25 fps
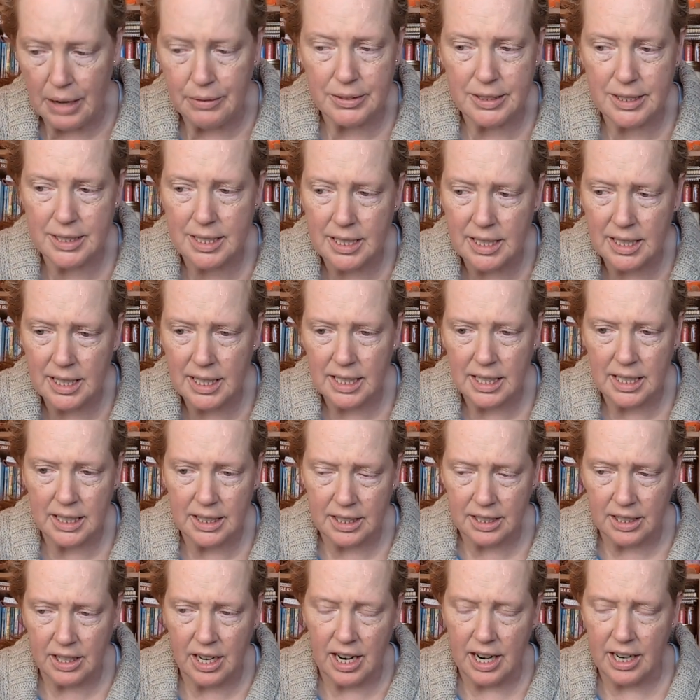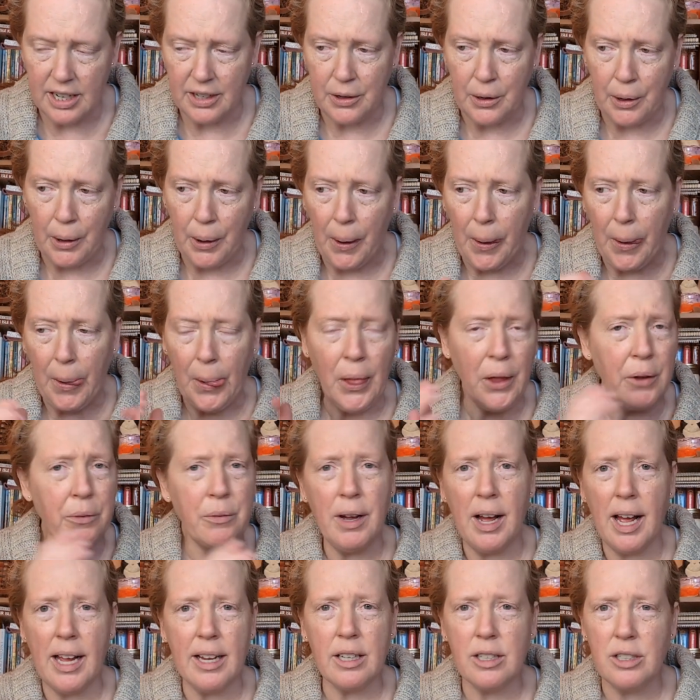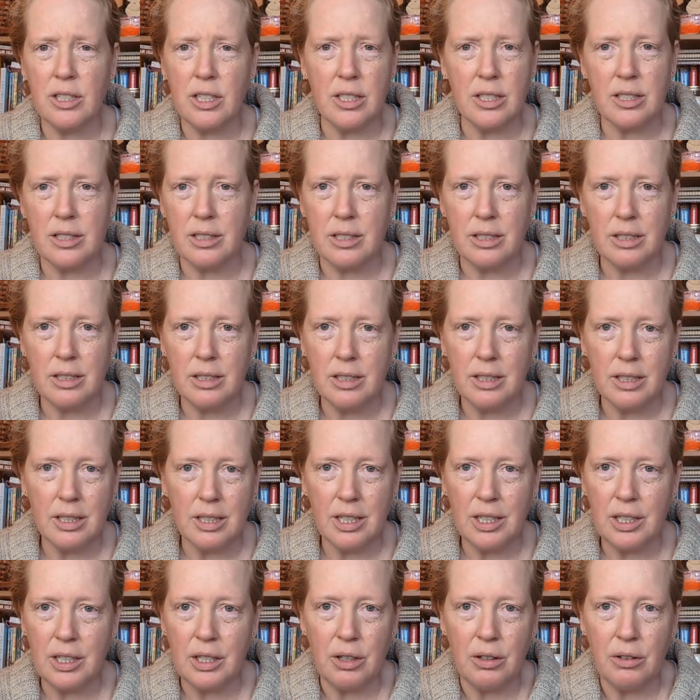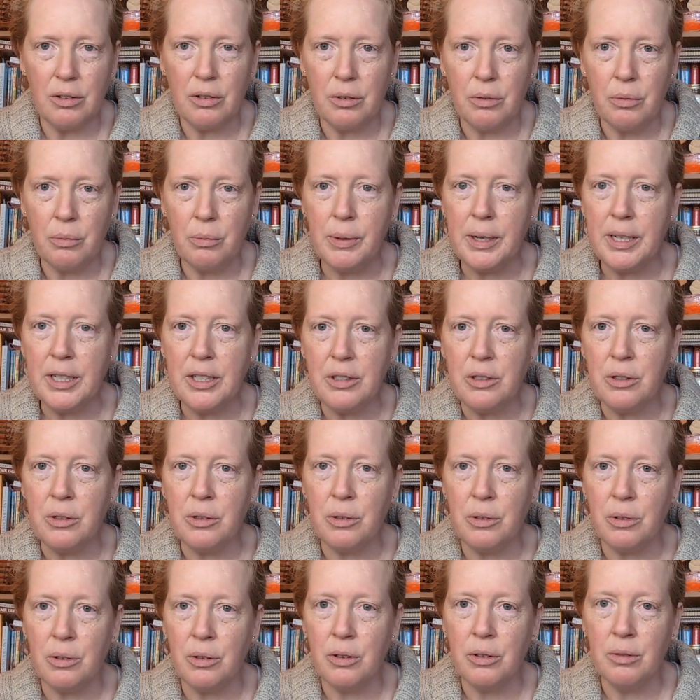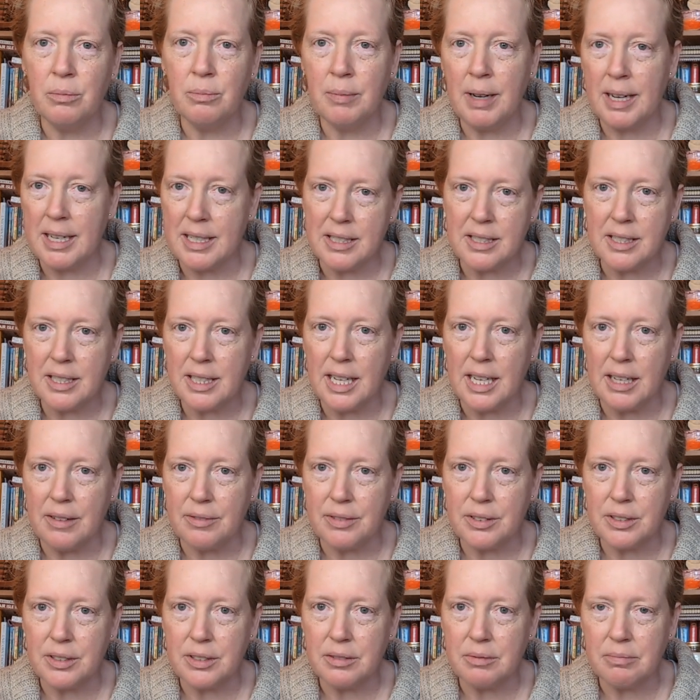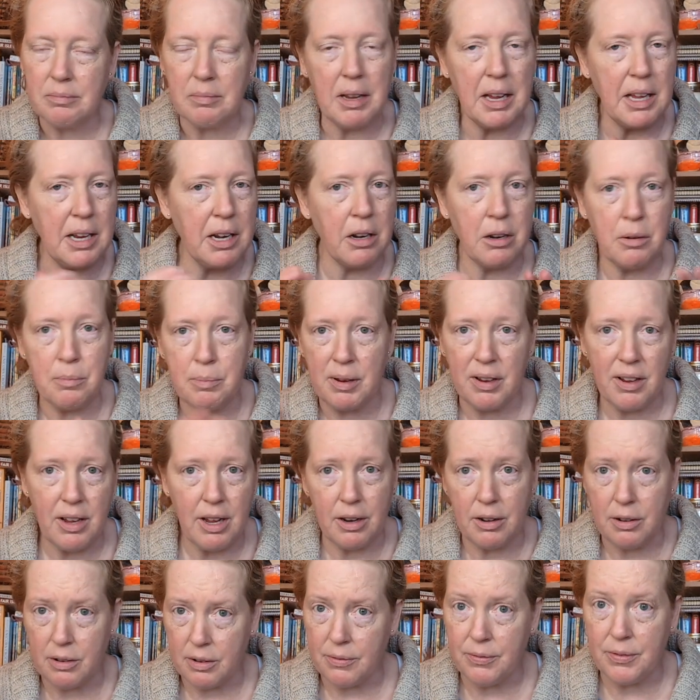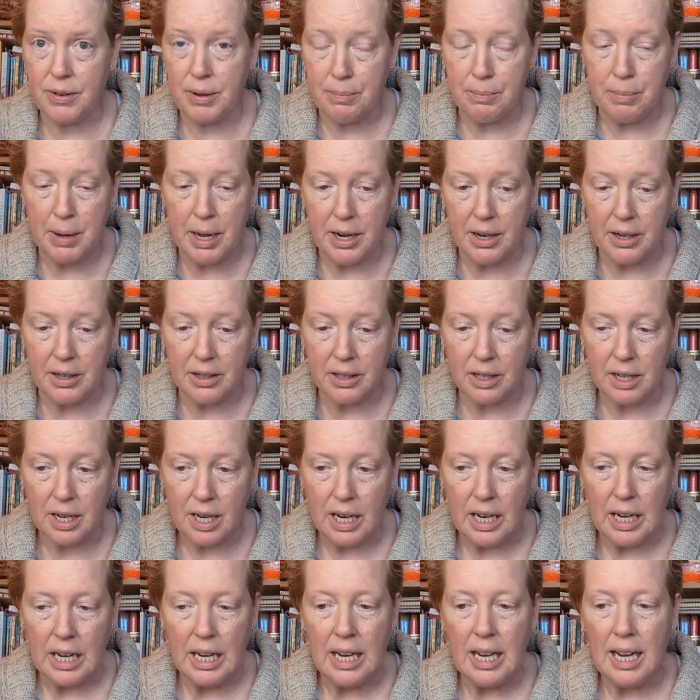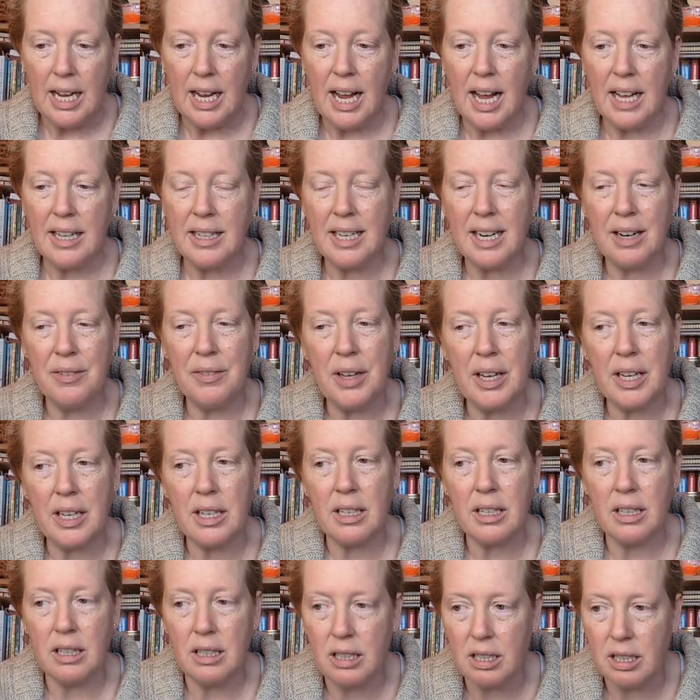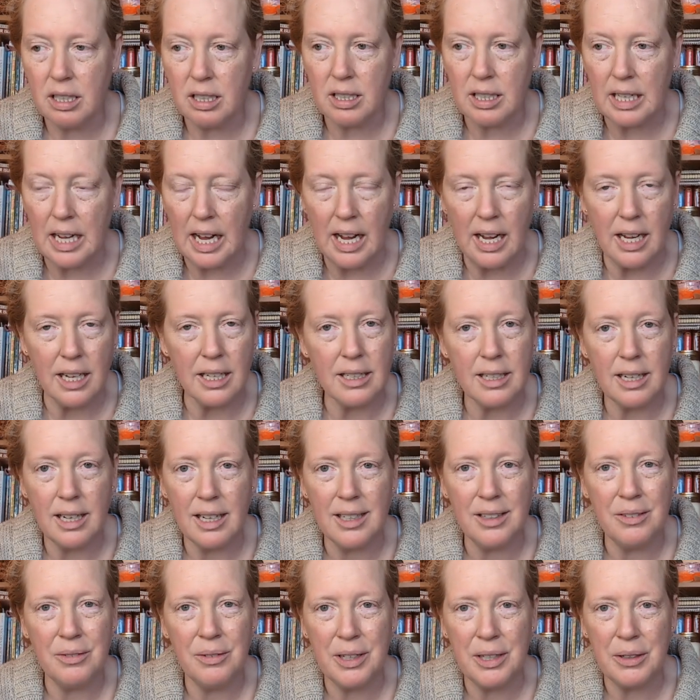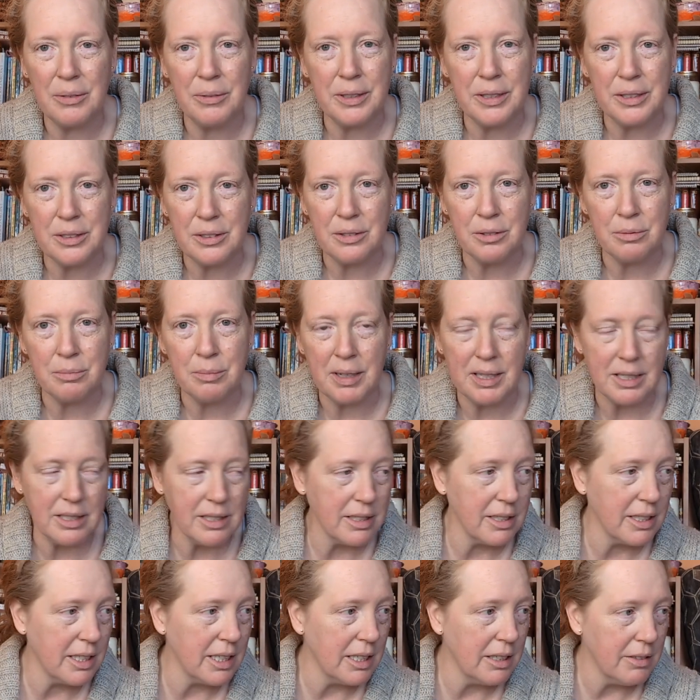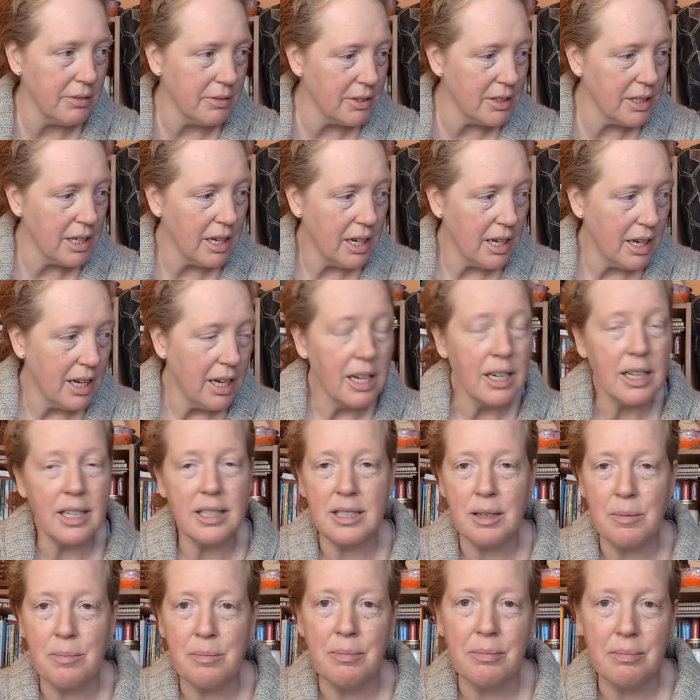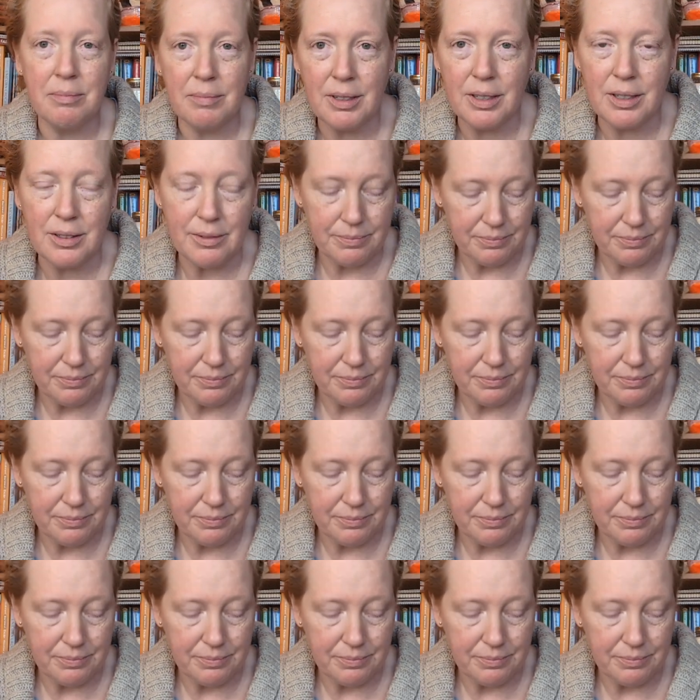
I was thinking in the car, well, I could just, redo my sleeves, and it'll fit better. And then I'm like, oh God, I don't want to redo my sleeves because I'm,